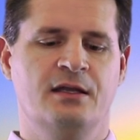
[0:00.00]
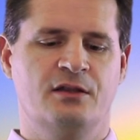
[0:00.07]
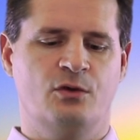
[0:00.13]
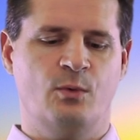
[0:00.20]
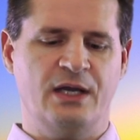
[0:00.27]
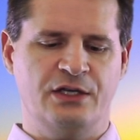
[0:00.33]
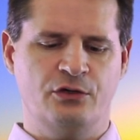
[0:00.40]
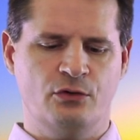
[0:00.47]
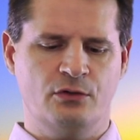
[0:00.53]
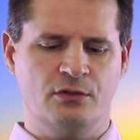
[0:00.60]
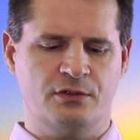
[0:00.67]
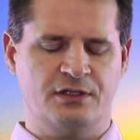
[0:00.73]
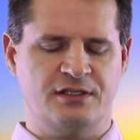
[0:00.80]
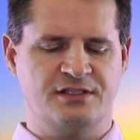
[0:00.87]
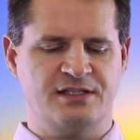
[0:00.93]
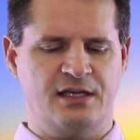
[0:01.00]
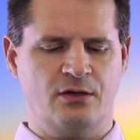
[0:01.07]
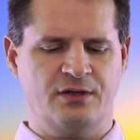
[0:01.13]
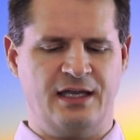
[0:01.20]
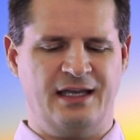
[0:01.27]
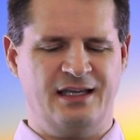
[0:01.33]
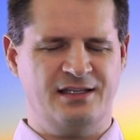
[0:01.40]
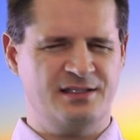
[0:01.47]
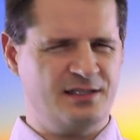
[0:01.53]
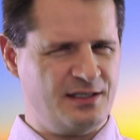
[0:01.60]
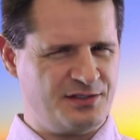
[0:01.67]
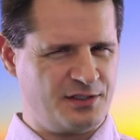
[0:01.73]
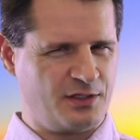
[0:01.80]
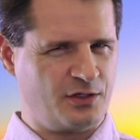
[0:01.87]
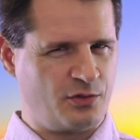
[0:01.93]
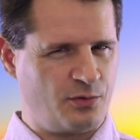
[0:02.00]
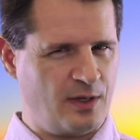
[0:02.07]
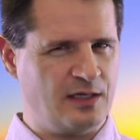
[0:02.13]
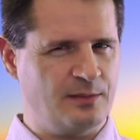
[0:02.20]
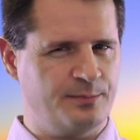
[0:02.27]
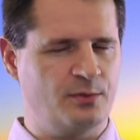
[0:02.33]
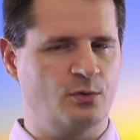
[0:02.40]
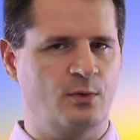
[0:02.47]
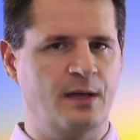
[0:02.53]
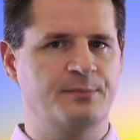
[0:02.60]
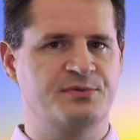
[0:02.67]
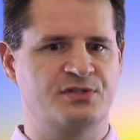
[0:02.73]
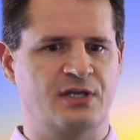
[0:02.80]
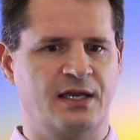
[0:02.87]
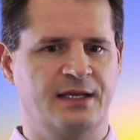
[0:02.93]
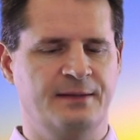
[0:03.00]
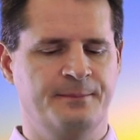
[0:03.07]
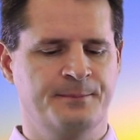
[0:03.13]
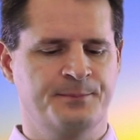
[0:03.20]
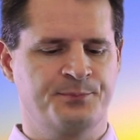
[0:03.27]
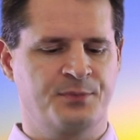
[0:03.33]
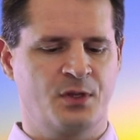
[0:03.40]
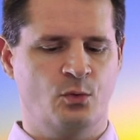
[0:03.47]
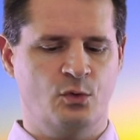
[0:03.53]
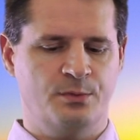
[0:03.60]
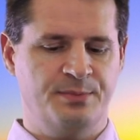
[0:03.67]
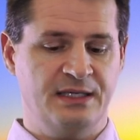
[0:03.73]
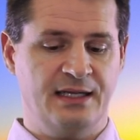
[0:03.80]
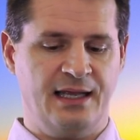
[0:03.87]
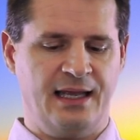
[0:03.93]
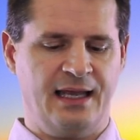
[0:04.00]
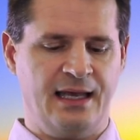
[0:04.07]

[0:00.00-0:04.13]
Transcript: the way Google could say, okay, is this a credible website, would be to